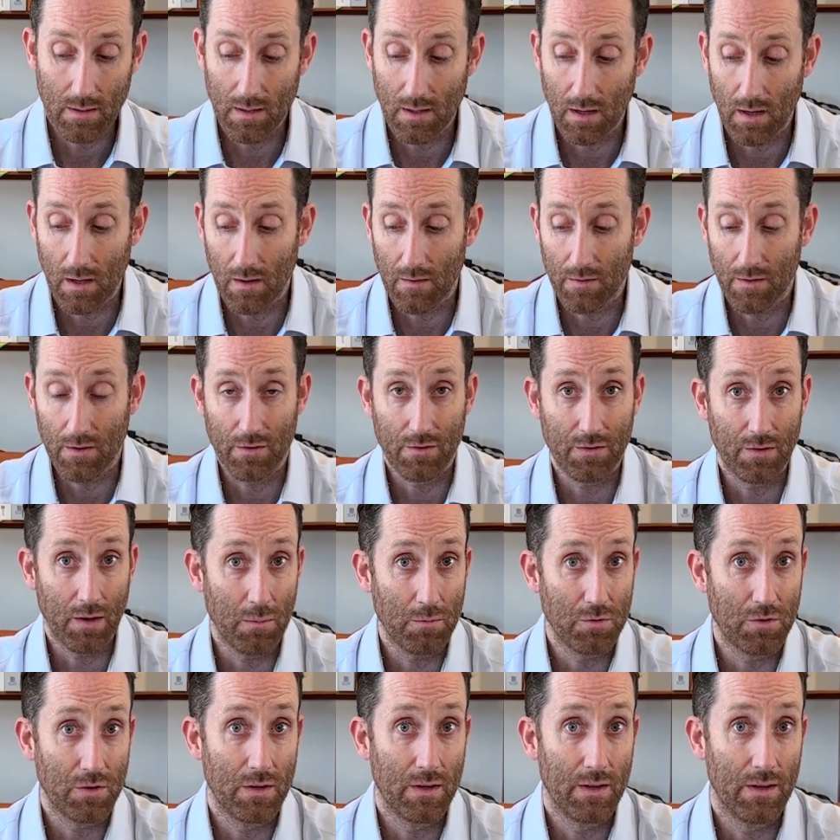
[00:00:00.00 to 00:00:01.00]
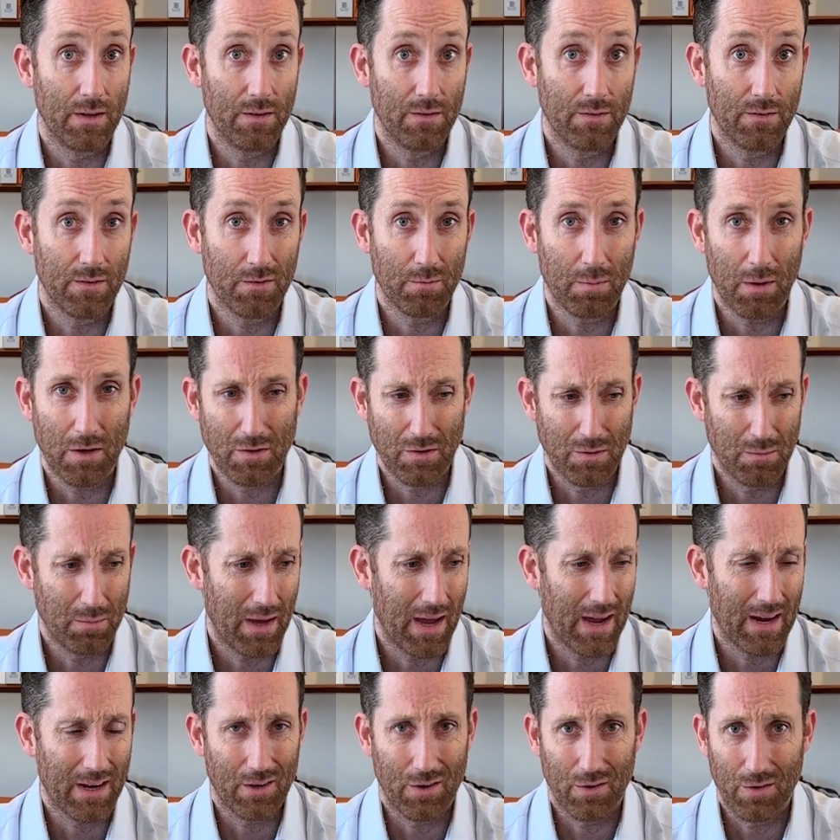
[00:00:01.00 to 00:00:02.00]
The assumption is, especially
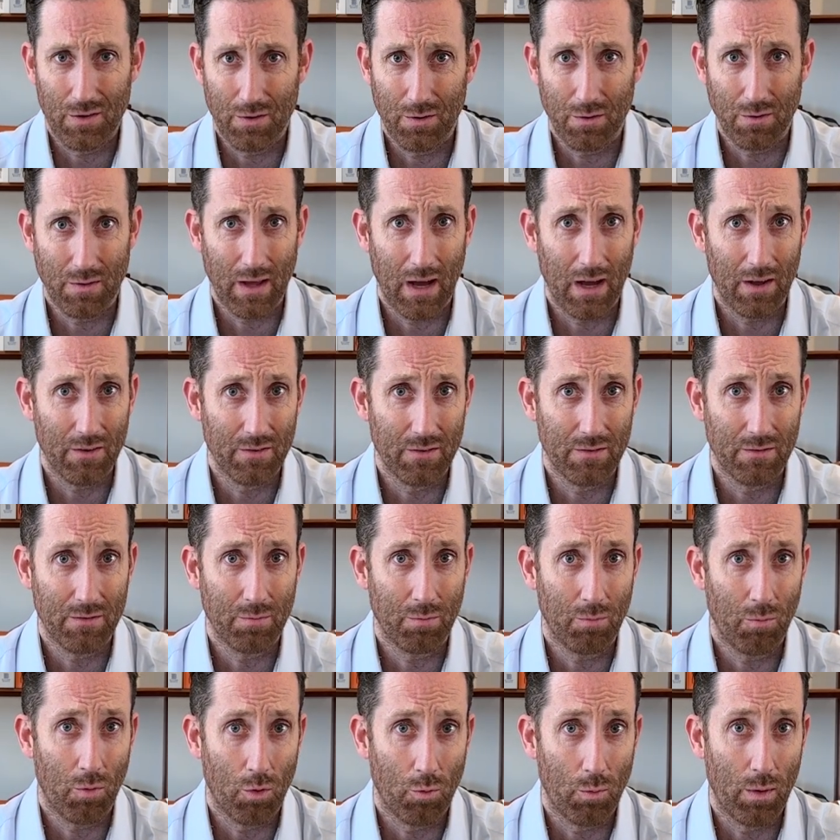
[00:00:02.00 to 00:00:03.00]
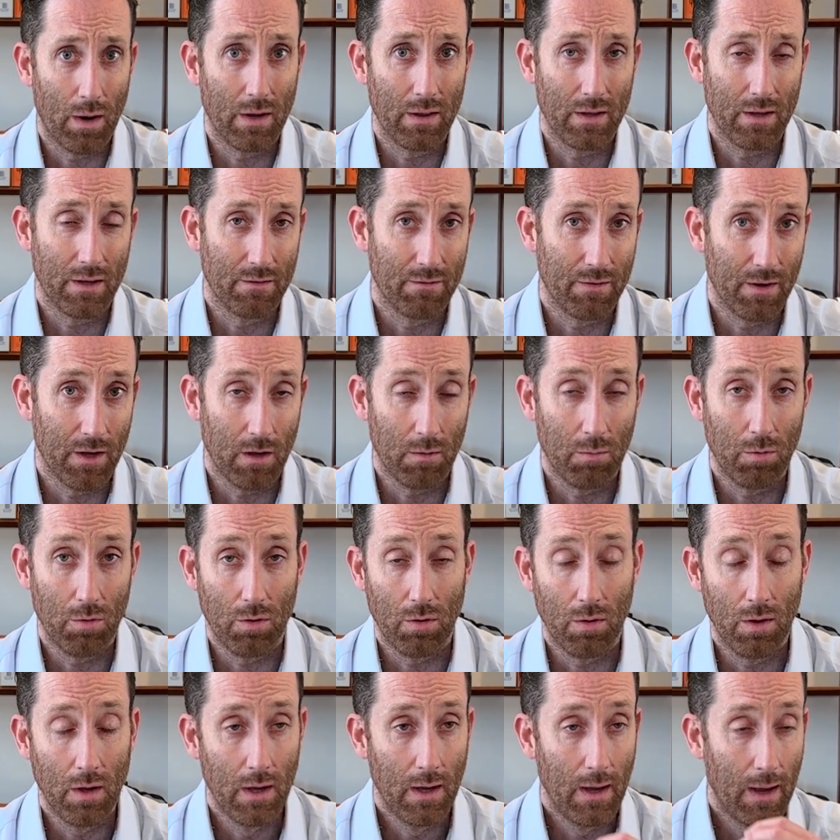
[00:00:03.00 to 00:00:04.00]
back in early 2000s, more readily
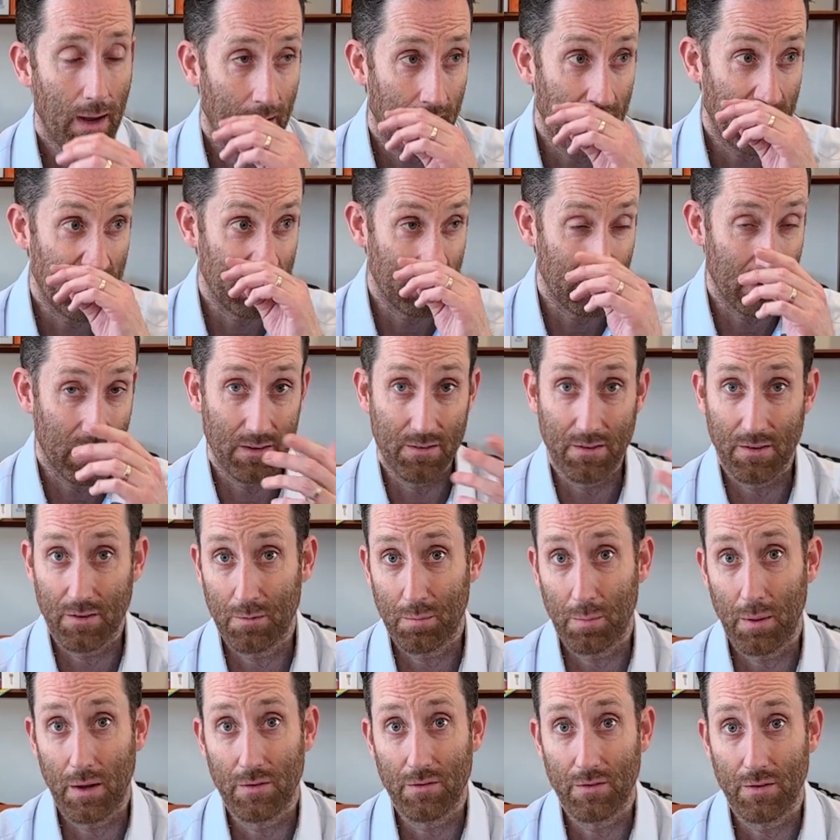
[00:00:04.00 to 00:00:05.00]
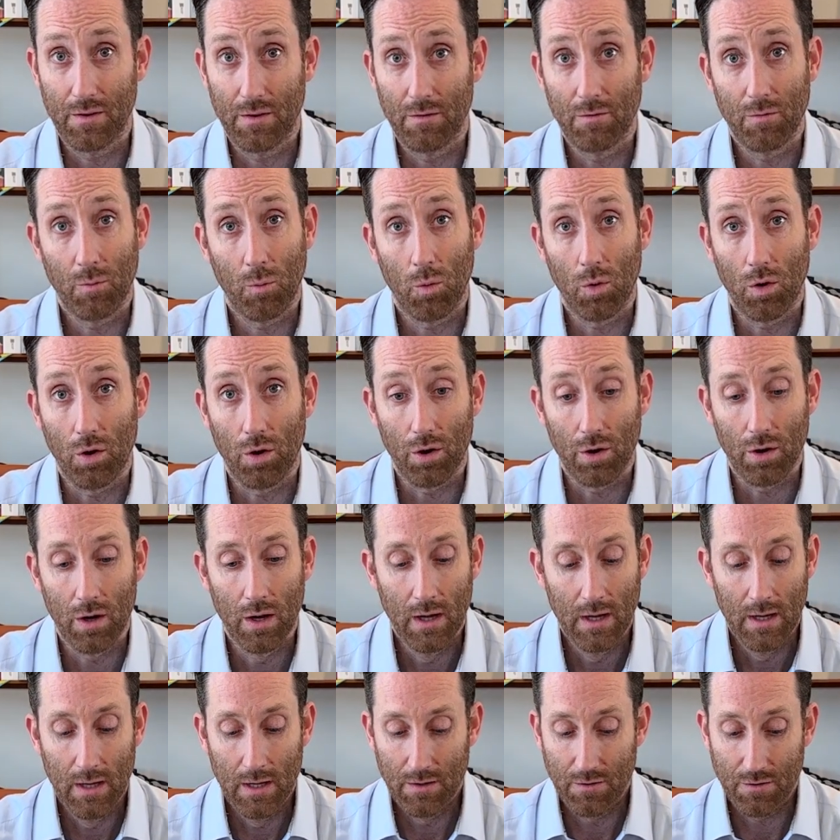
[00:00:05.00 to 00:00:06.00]
available and less expensive were
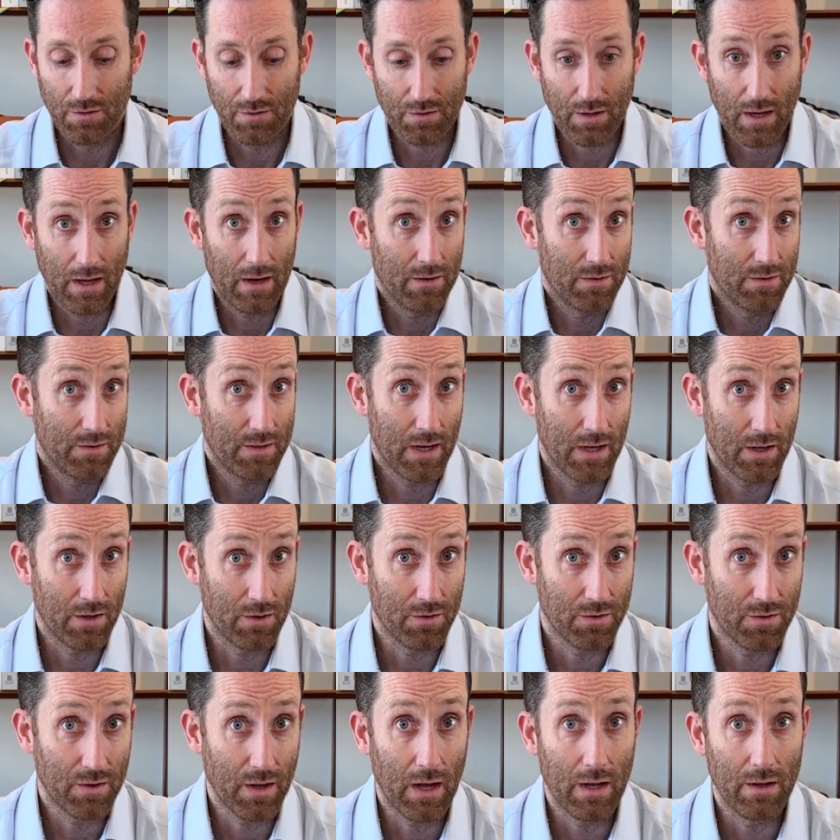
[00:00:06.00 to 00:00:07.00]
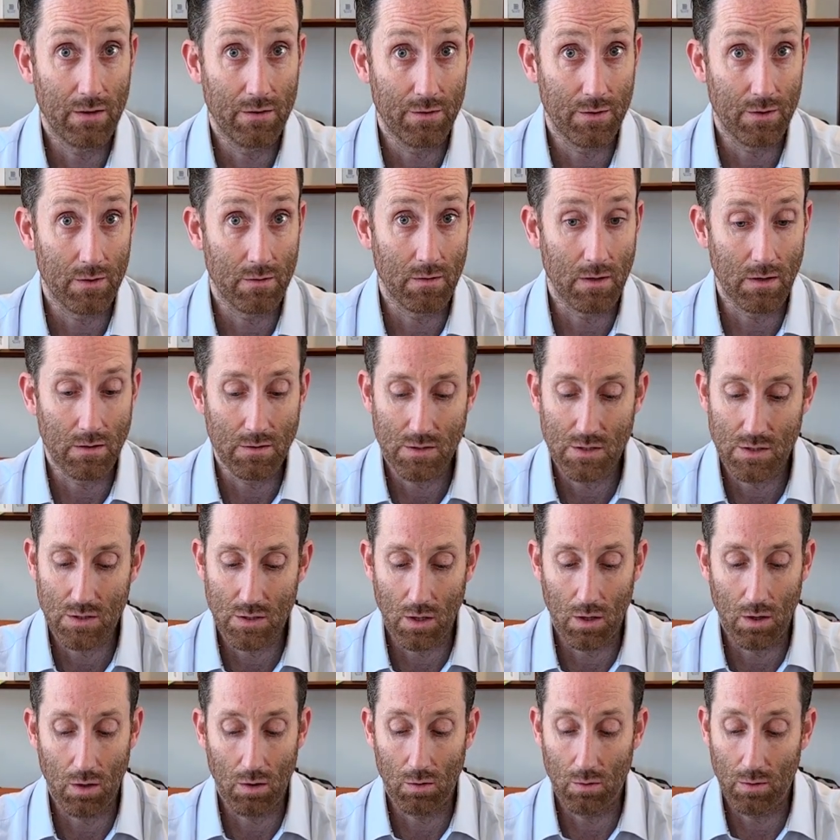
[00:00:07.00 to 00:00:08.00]
just kind of standard size servos.
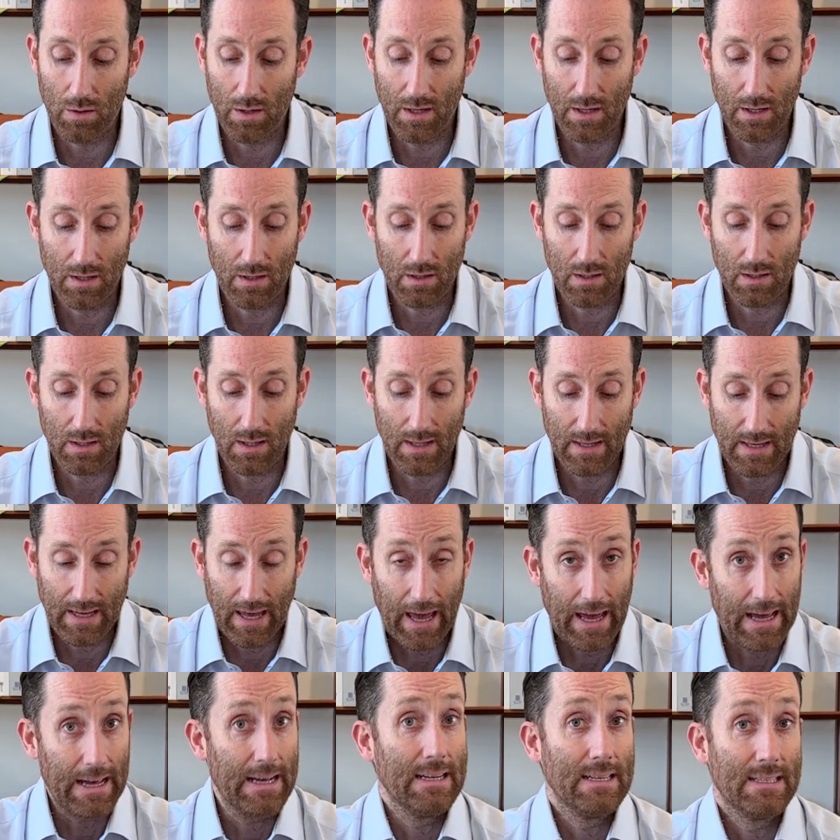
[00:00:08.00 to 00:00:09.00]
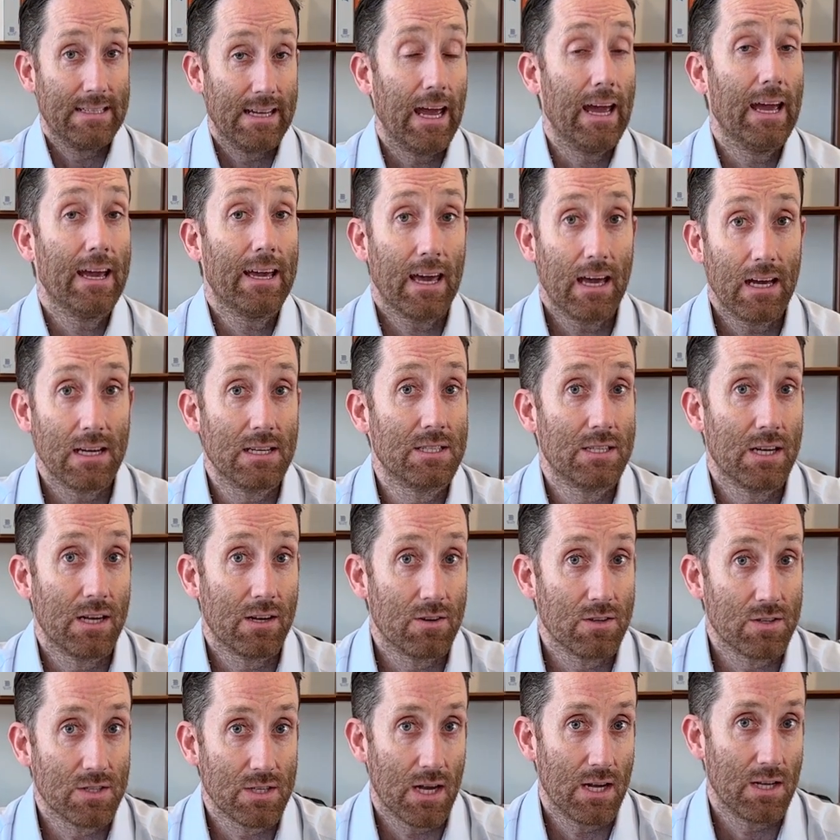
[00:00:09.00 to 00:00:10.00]
So it can take a
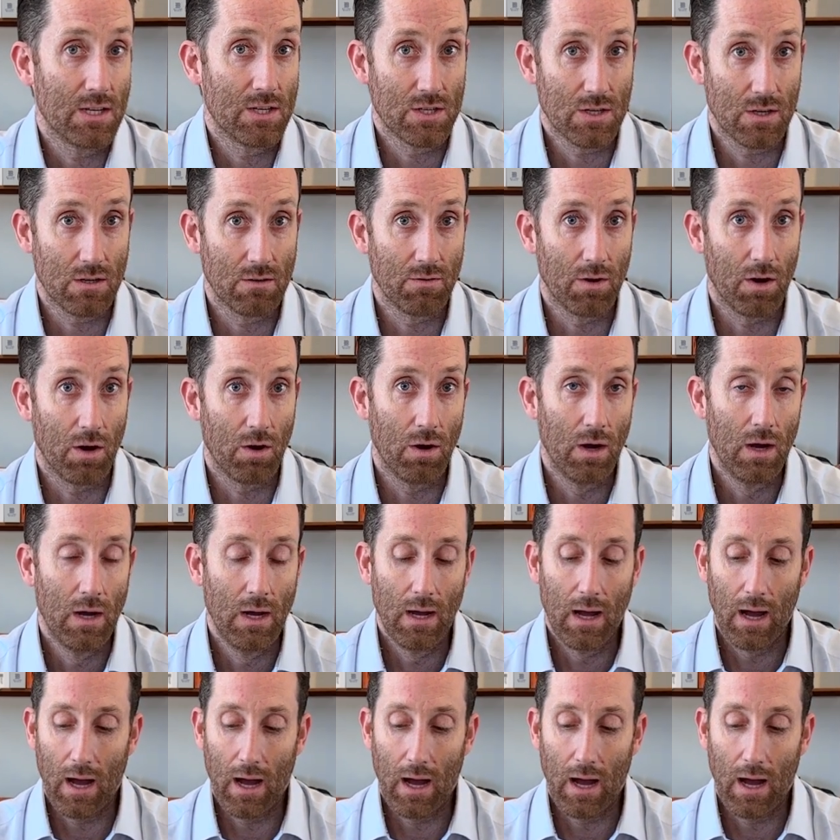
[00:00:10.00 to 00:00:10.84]
standard size servo.